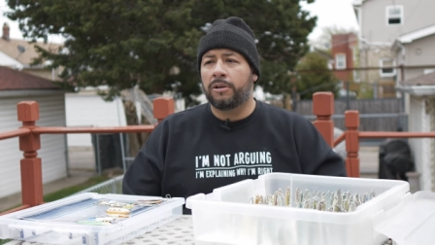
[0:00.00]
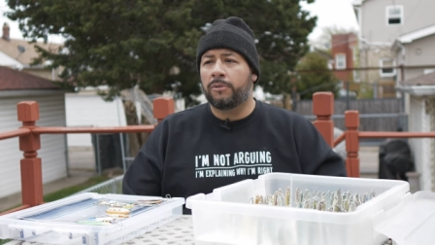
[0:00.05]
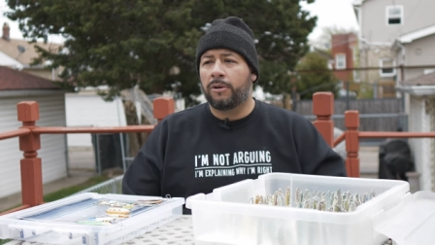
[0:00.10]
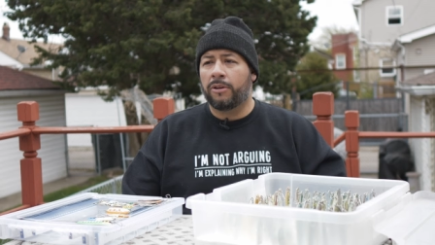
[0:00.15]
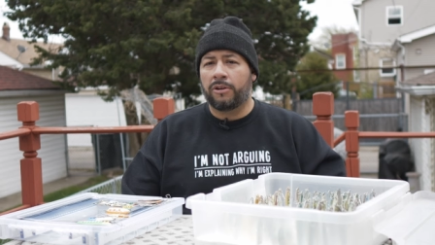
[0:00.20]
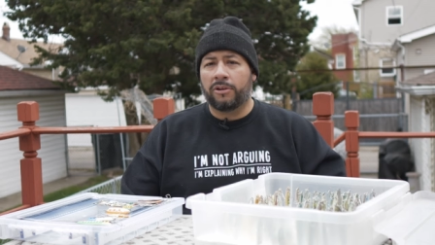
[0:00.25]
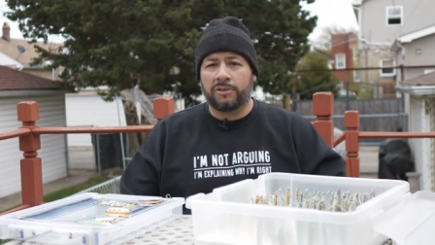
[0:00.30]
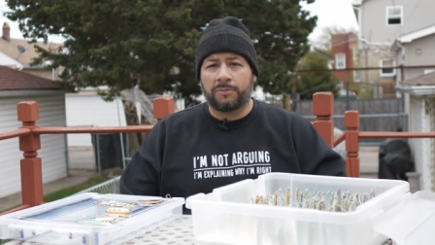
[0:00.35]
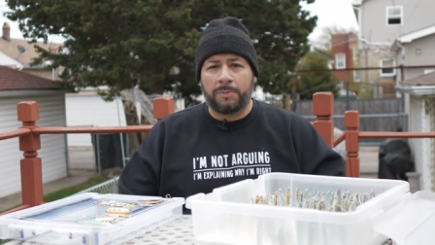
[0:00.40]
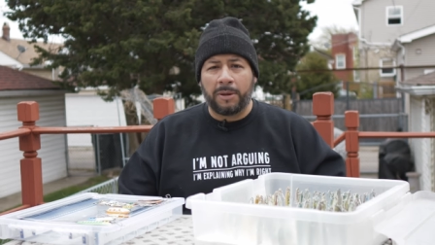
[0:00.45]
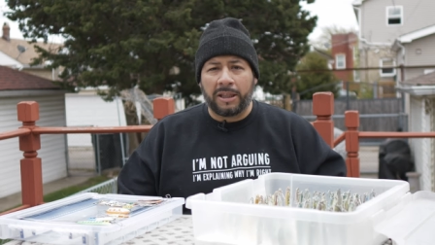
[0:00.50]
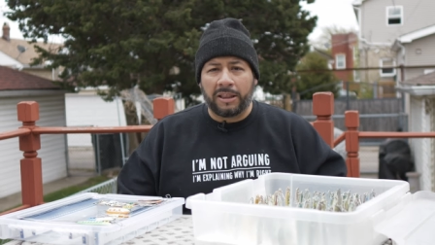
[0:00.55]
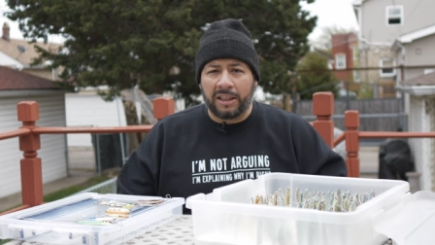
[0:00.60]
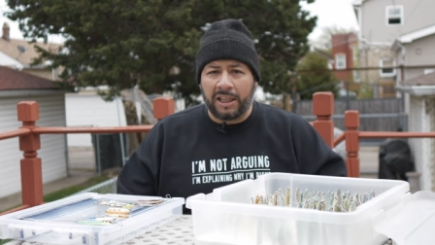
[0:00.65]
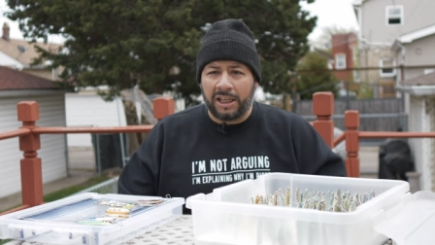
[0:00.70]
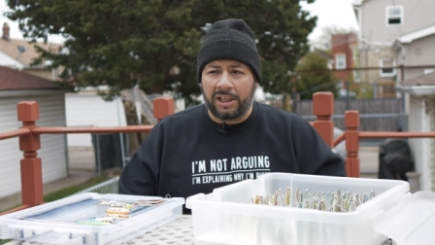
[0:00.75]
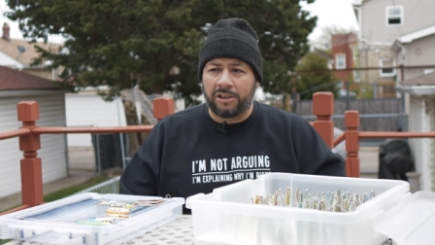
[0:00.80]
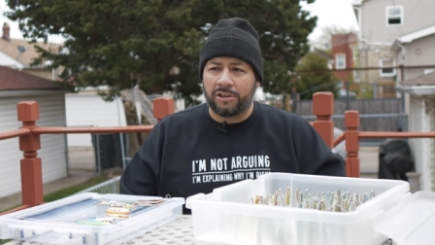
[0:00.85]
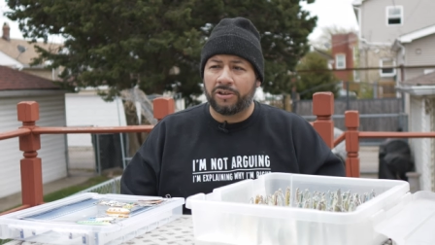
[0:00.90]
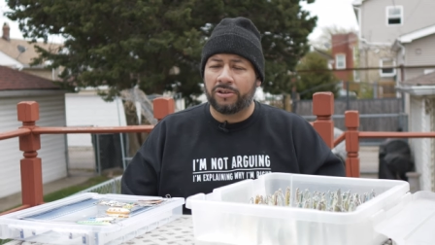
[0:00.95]
whether it's big
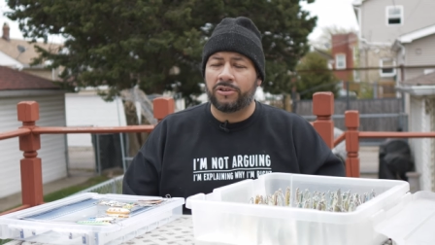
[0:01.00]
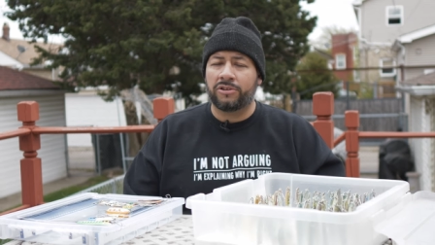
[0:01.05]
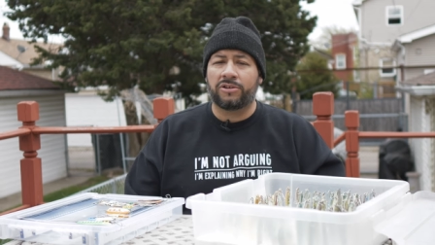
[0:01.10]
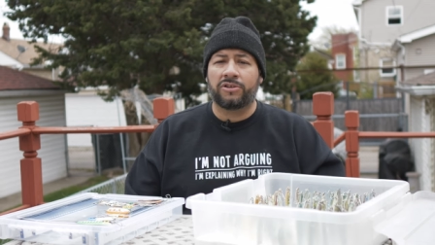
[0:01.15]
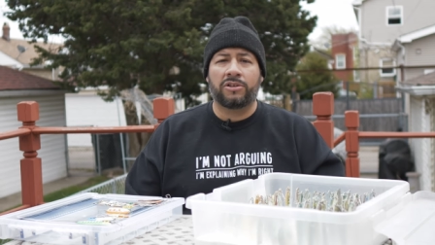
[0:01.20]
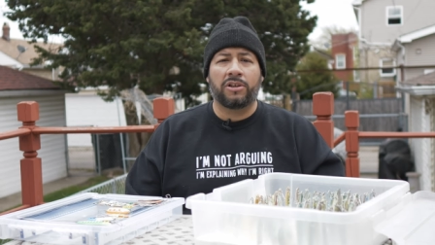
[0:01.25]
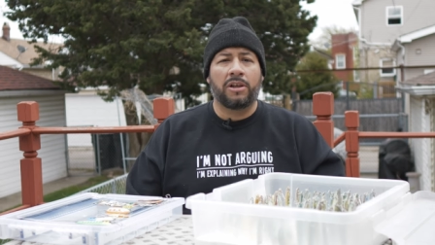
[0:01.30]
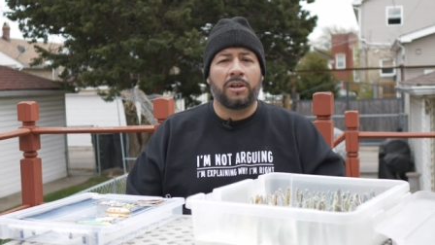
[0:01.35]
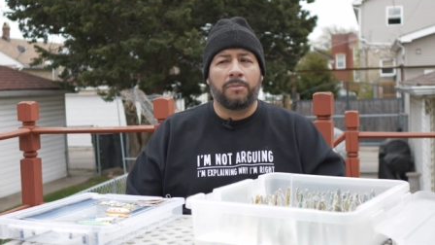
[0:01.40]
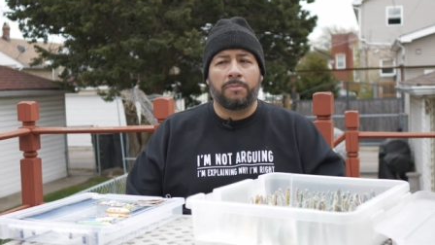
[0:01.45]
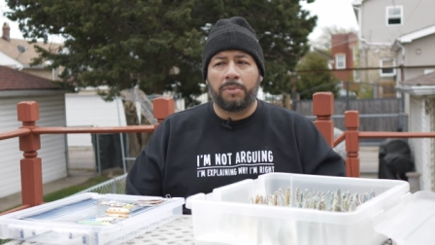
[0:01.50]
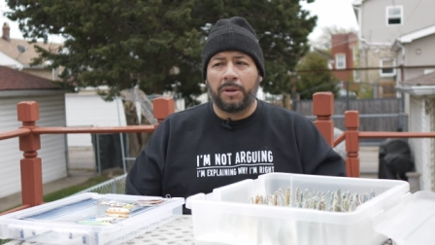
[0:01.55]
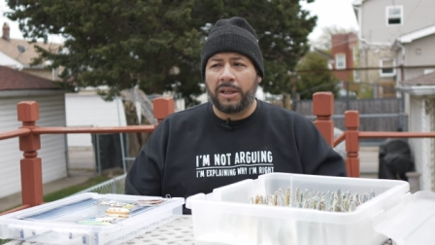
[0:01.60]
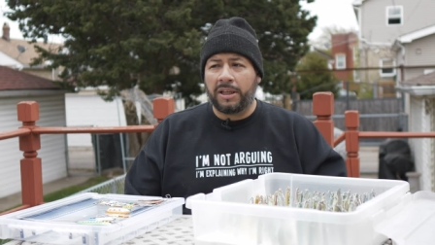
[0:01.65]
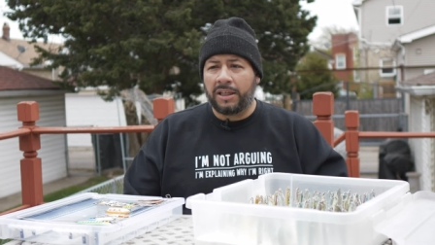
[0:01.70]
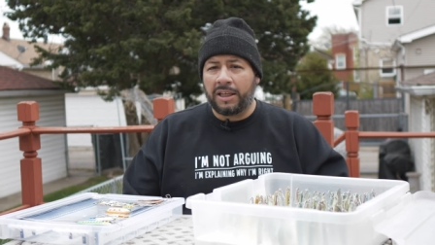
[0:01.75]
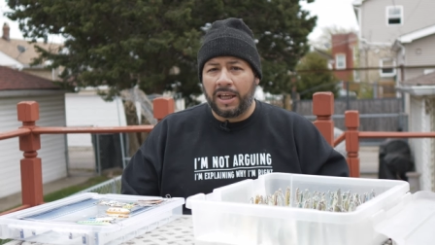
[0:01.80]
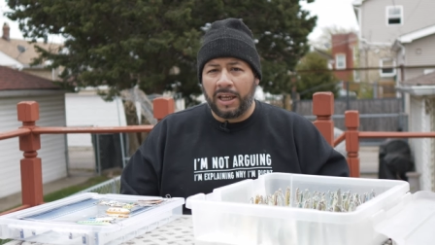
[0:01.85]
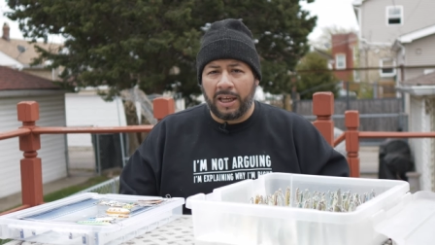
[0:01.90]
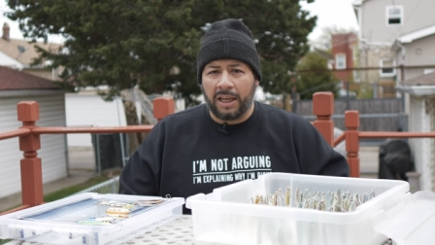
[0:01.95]
Lakers,
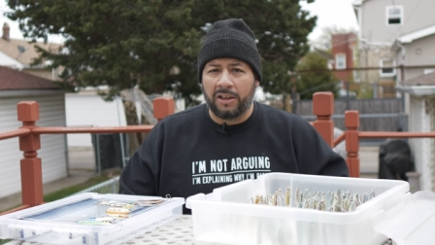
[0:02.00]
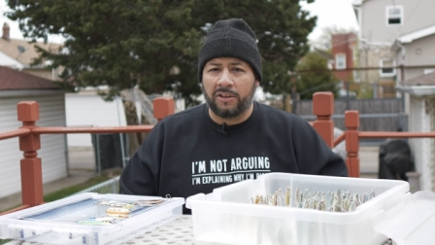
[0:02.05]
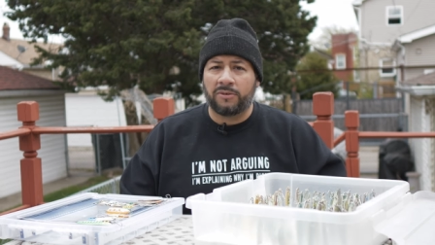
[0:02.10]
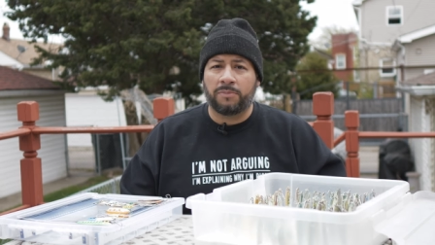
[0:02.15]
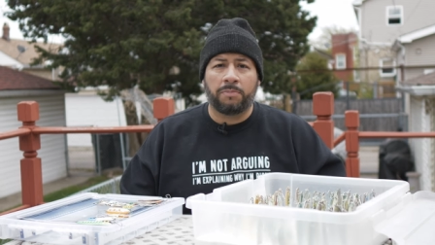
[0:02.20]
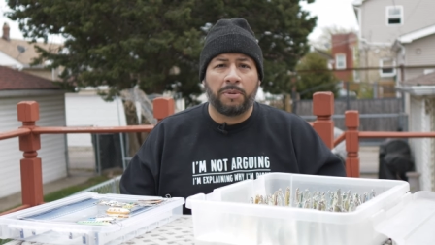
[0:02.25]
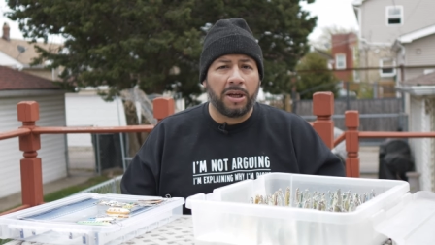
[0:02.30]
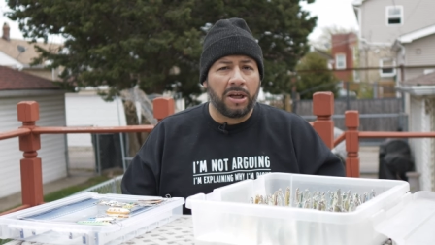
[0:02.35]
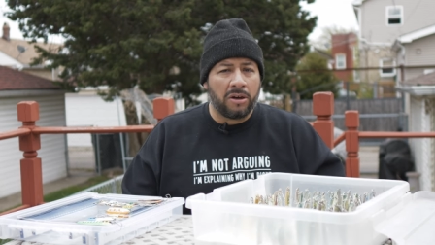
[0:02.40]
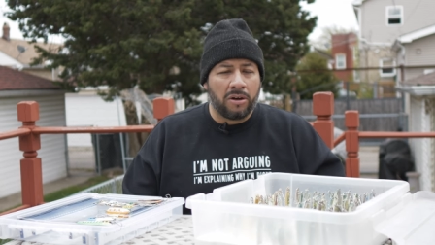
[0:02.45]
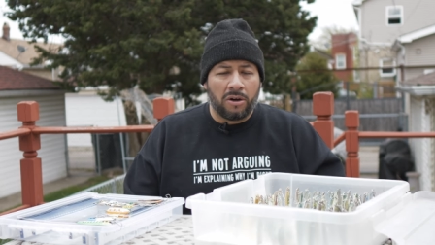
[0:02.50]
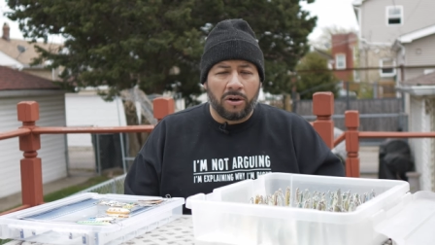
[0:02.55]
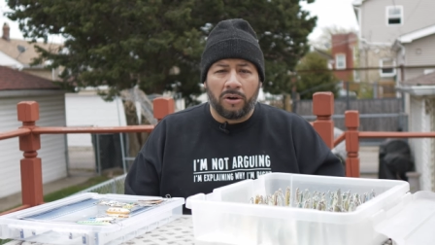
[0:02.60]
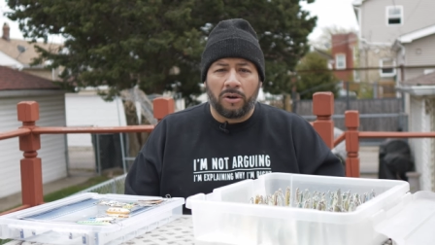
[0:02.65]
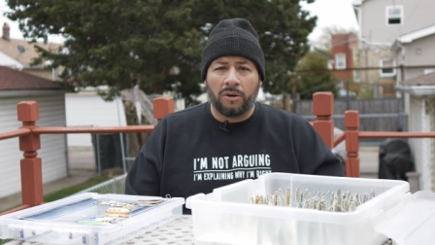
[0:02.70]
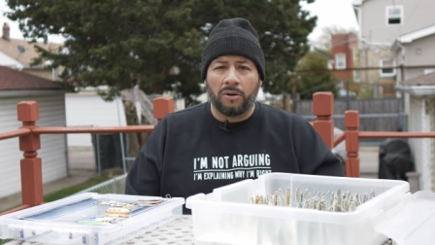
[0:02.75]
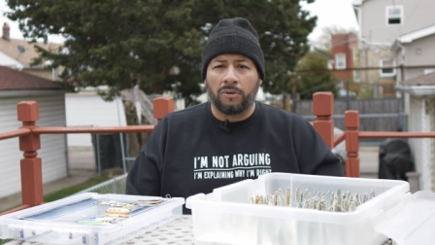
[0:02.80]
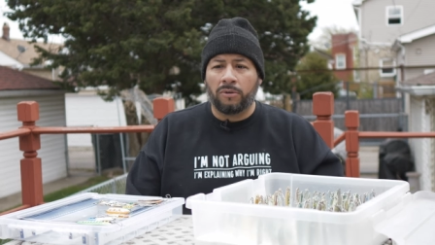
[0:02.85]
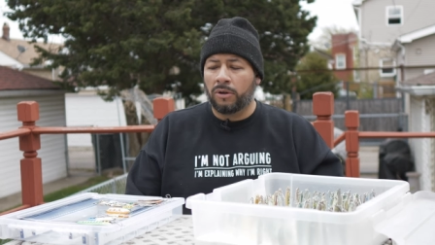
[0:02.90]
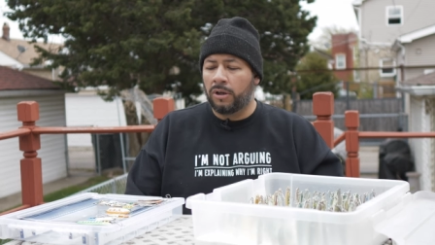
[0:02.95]
big kings, big
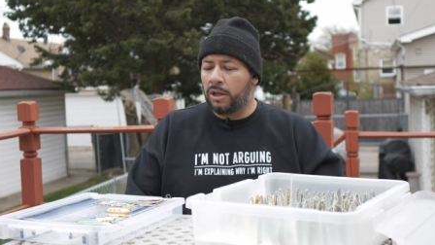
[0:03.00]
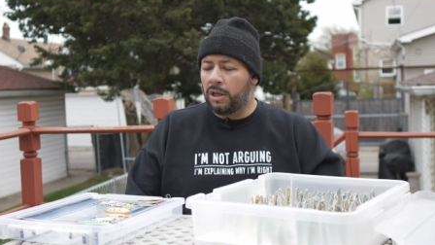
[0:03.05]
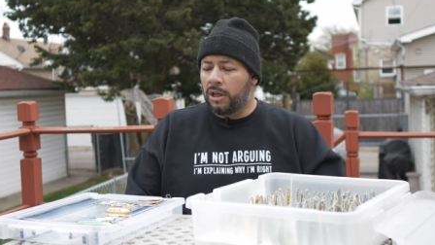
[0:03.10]
coho.